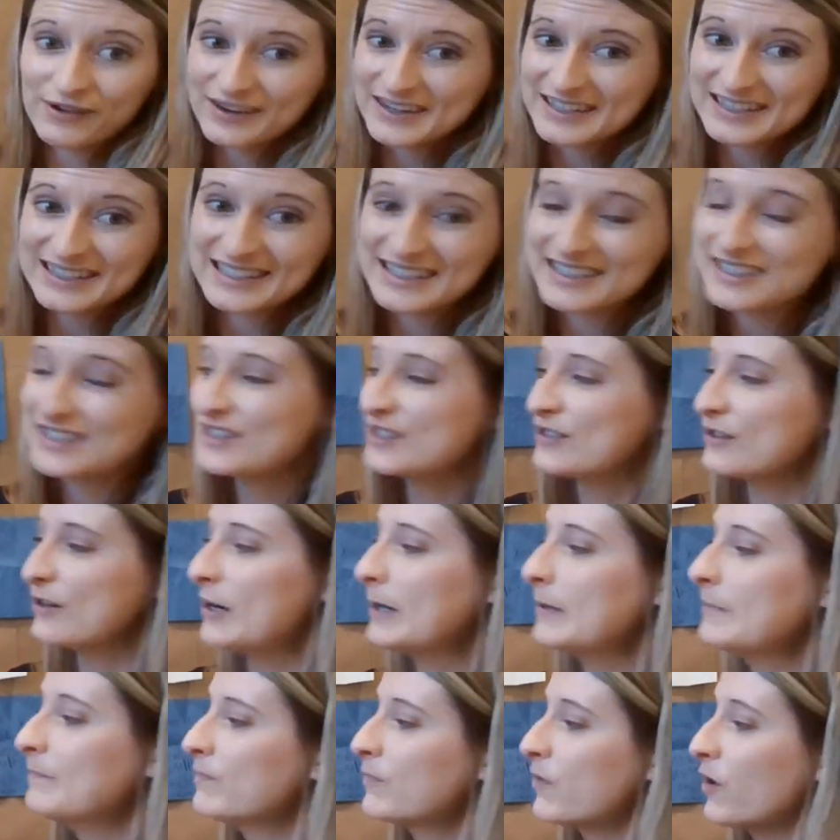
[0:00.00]
or a
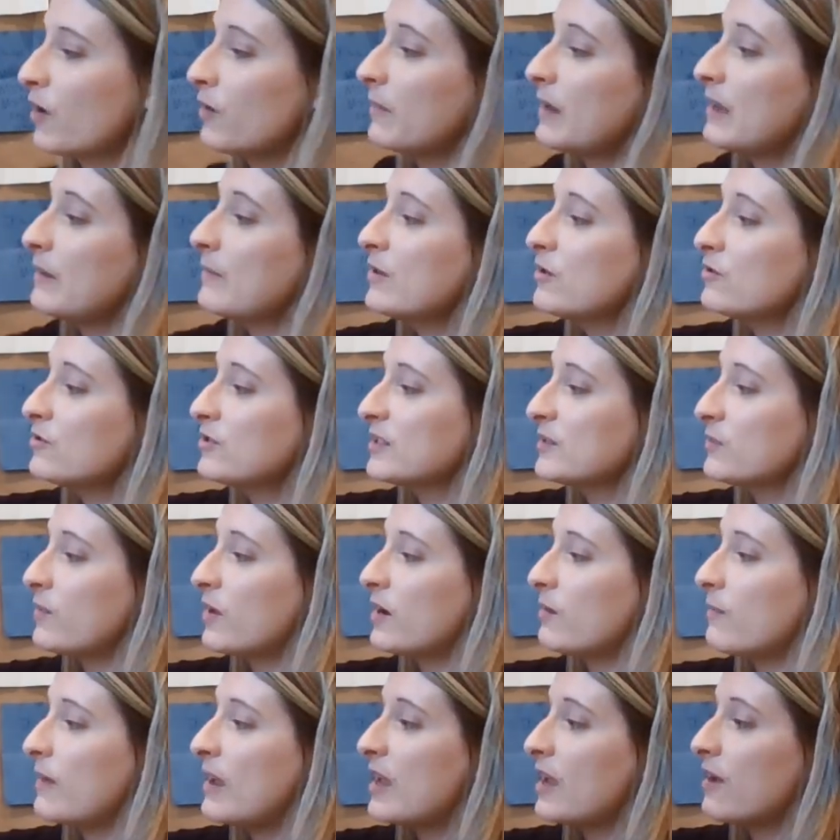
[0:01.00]
sister, or maybe you just want
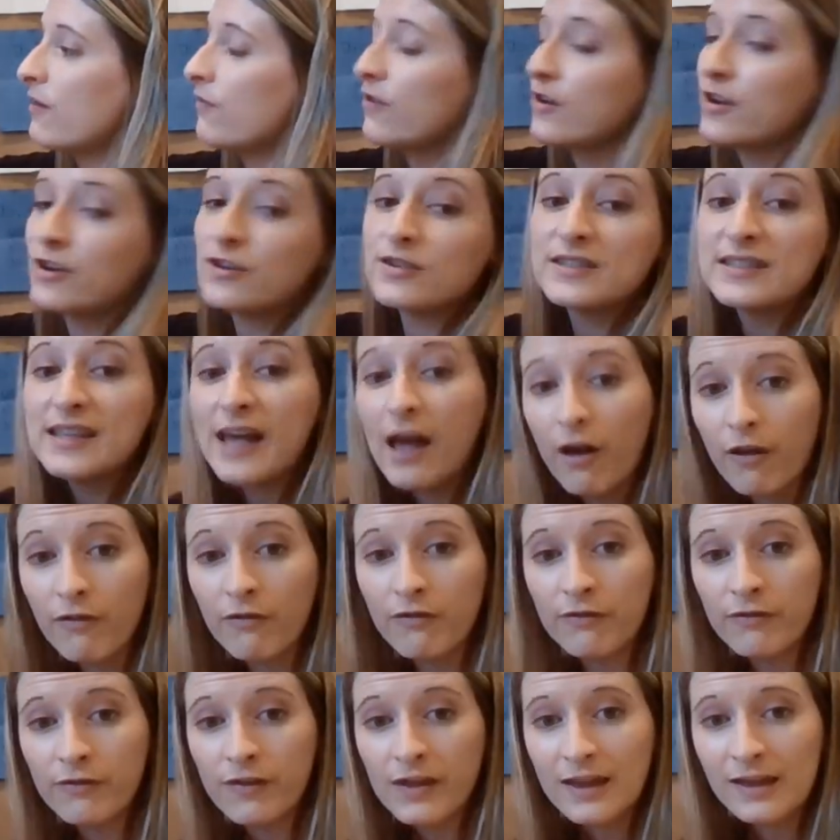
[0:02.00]
to make it for
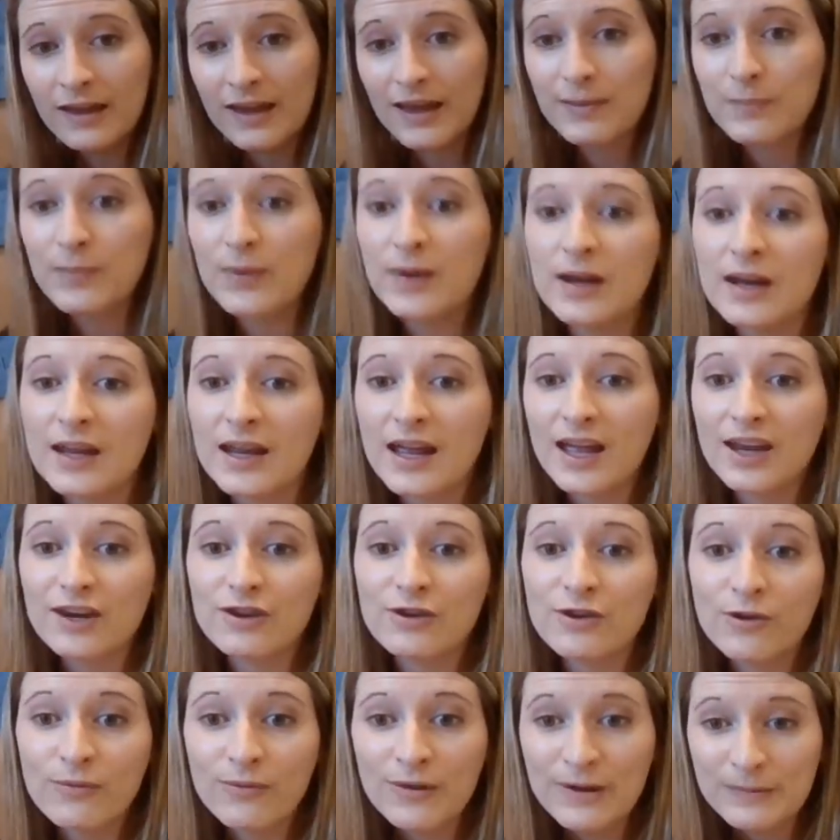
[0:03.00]
yourself and put it in
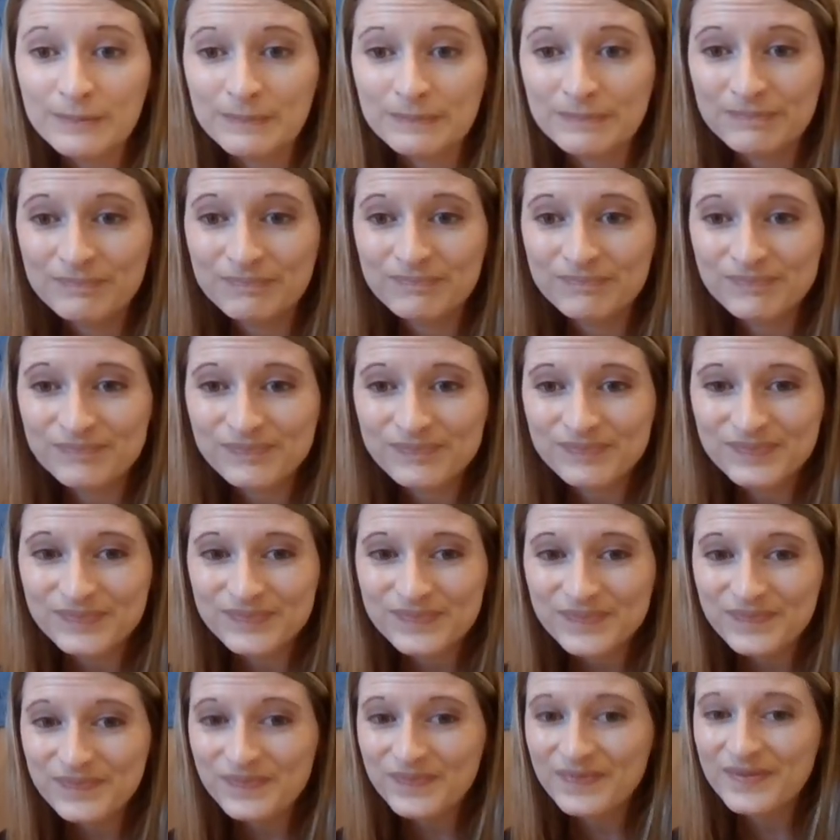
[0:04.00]
your room.
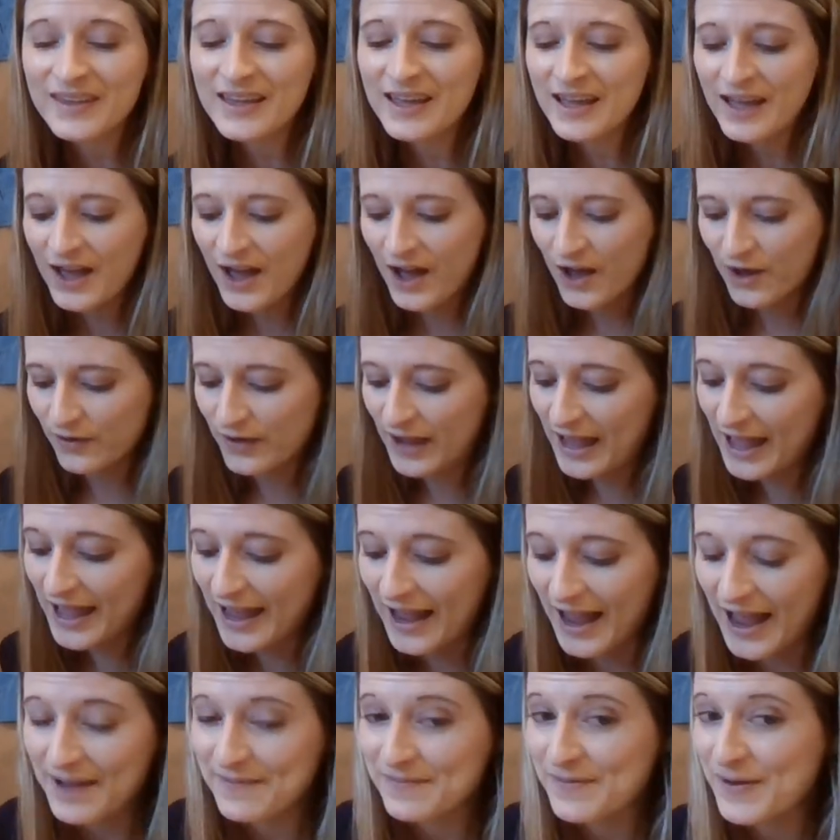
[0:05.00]
Okay,
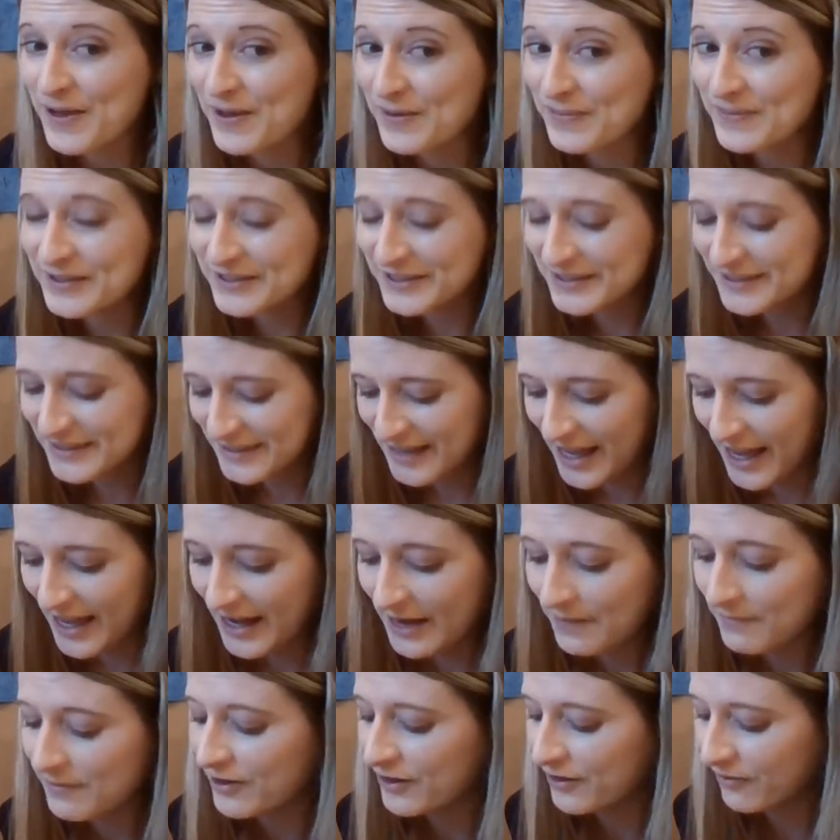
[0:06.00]
I'm almost done.
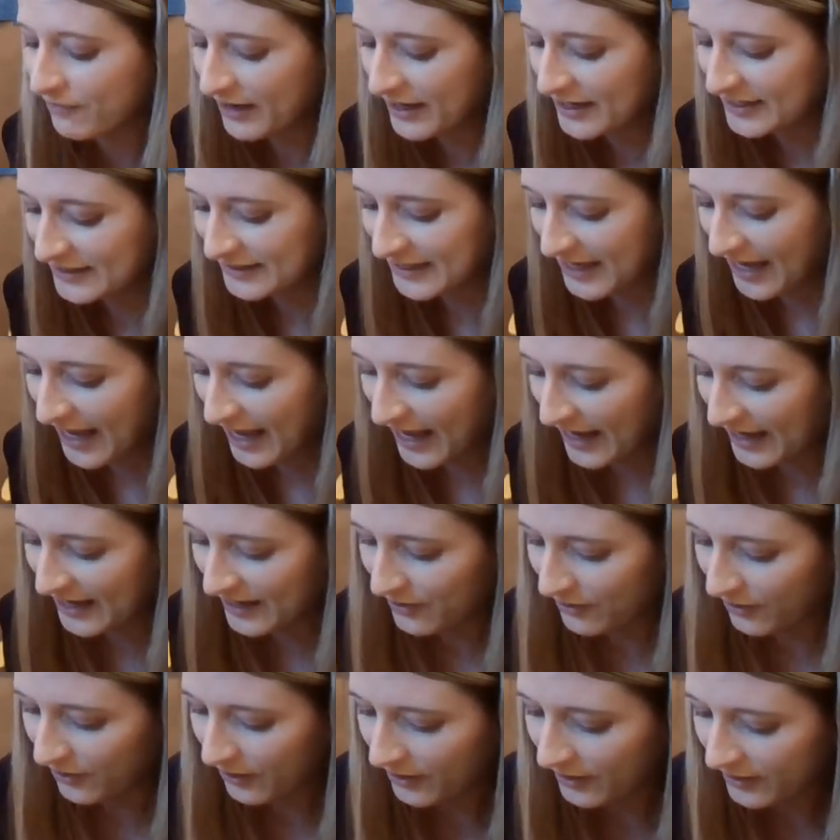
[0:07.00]
I'm going to write
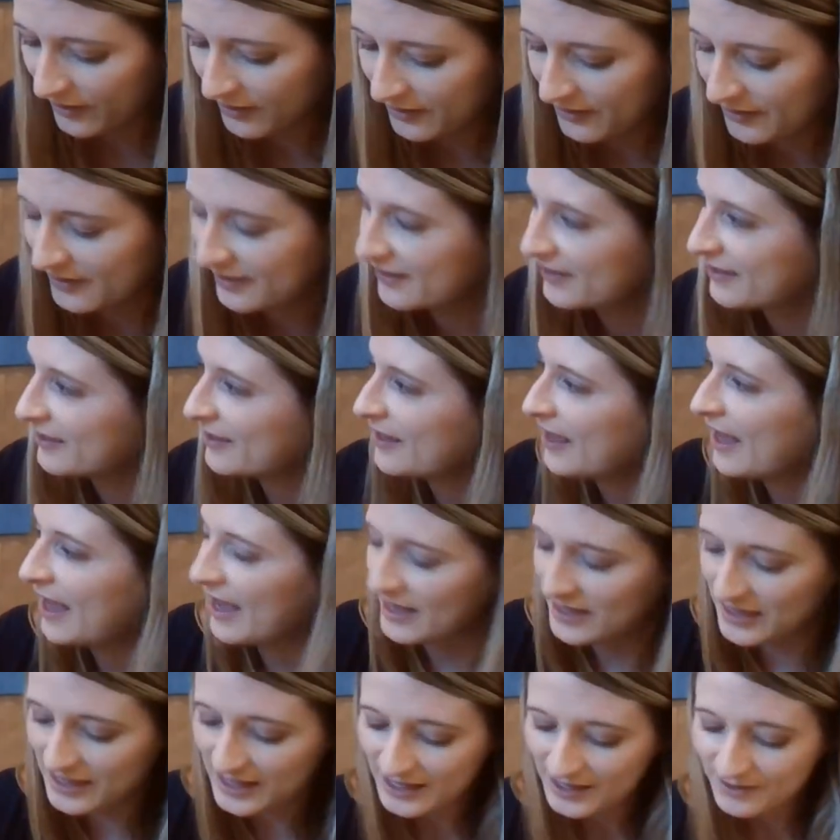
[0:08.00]
tiger.
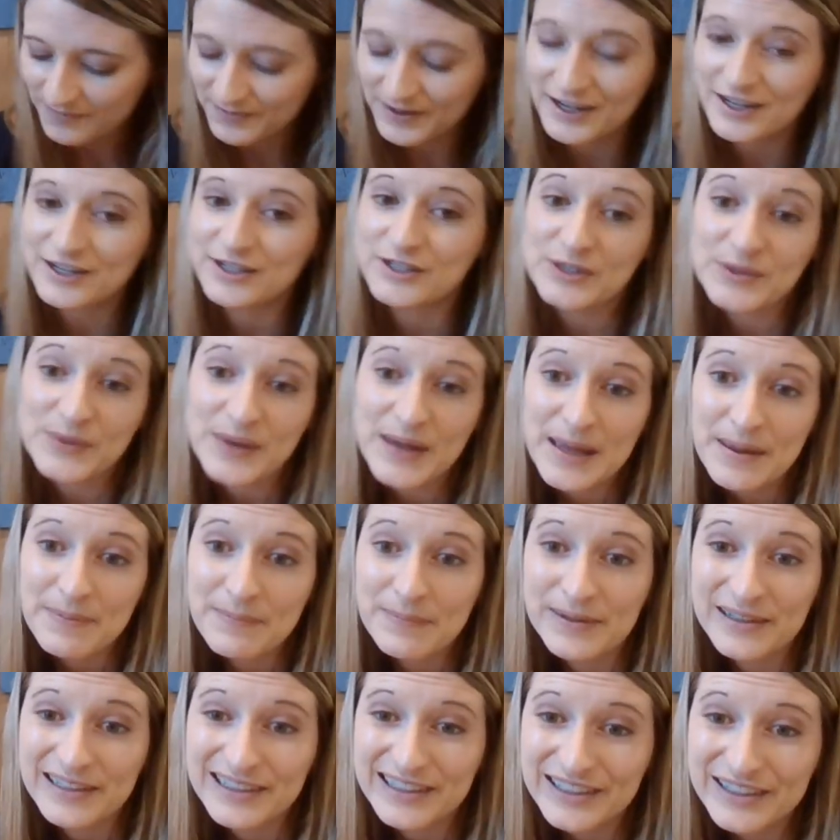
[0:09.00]
I think I'm going to do it in
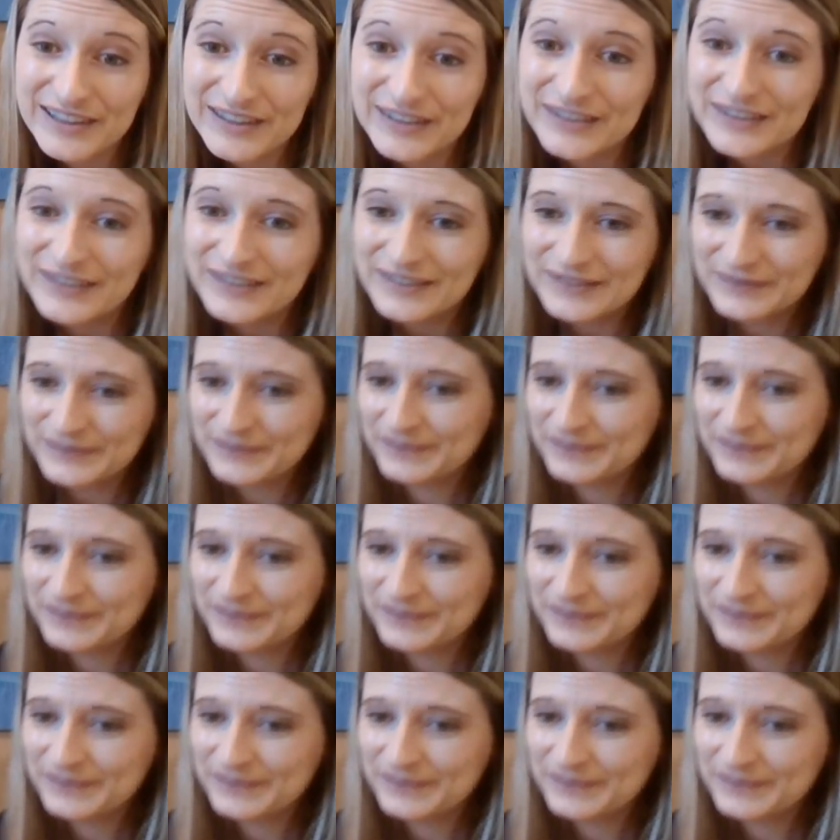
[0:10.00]
blue.